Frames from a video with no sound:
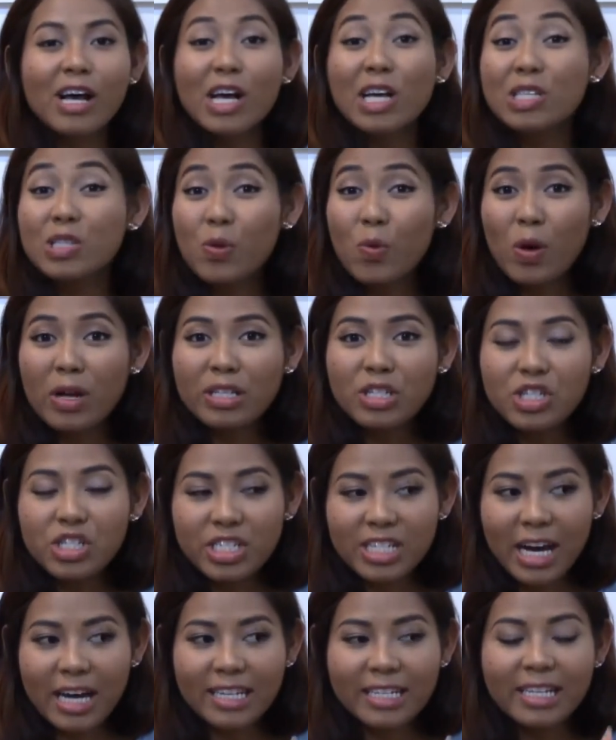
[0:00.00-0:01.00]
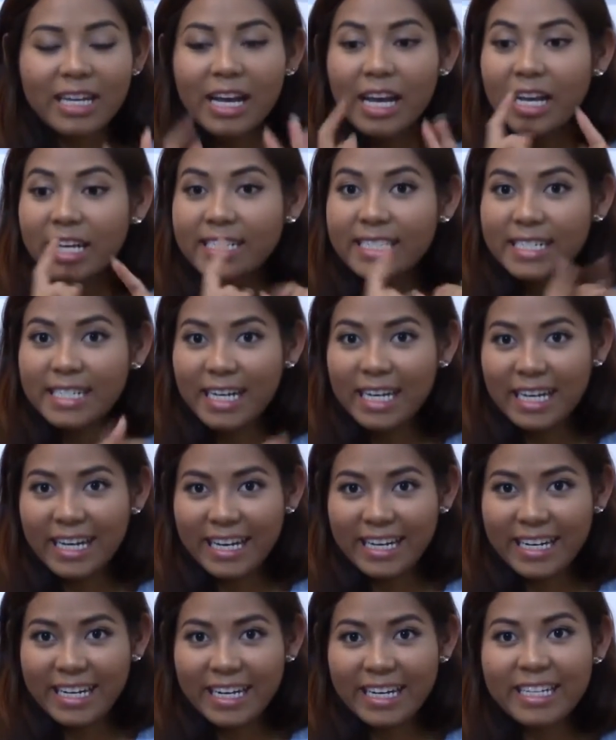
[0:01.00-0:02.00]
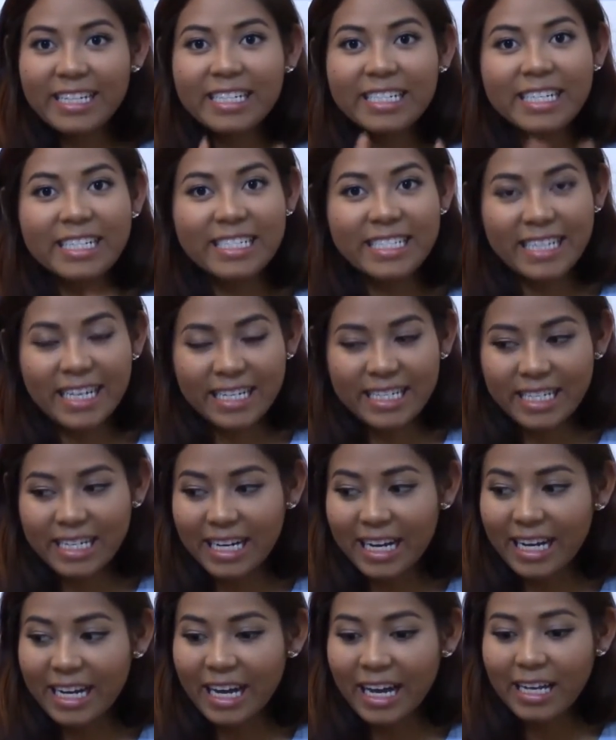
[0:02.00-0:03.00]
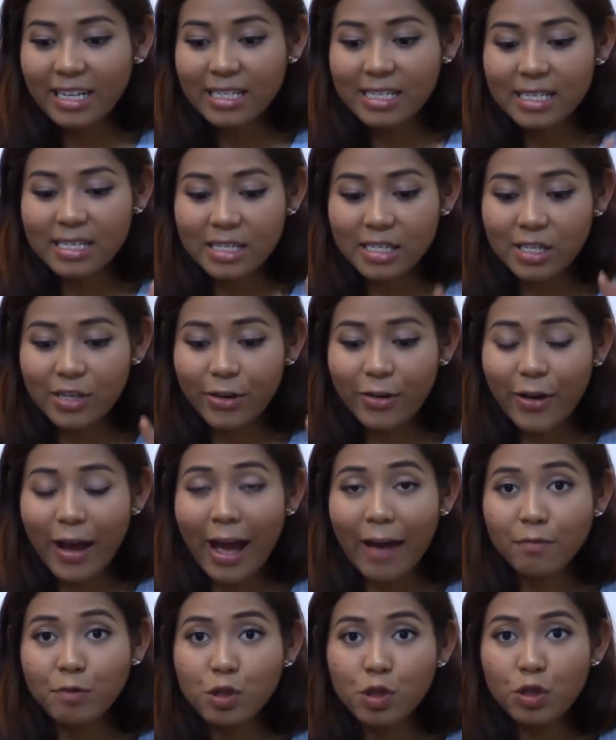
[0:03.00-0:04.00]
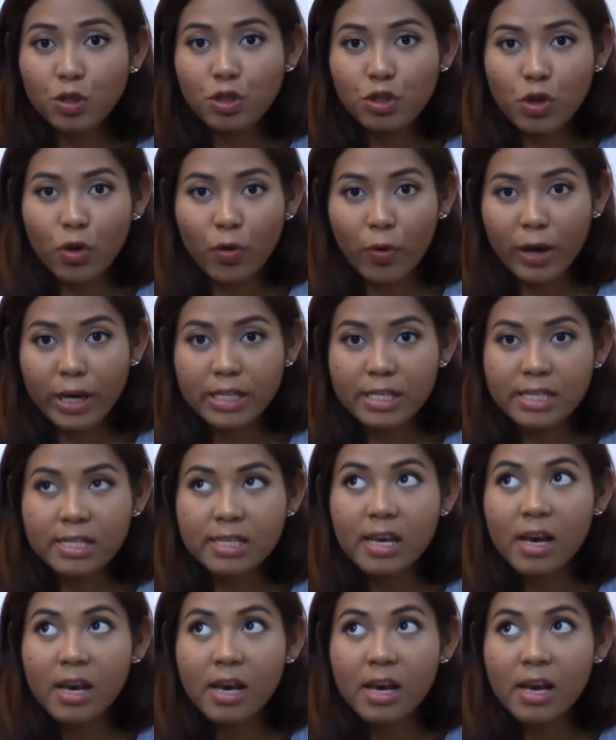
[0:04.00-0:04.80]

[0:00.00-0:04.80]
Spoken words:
so once you're done cleaning, conditioning it, you have two choice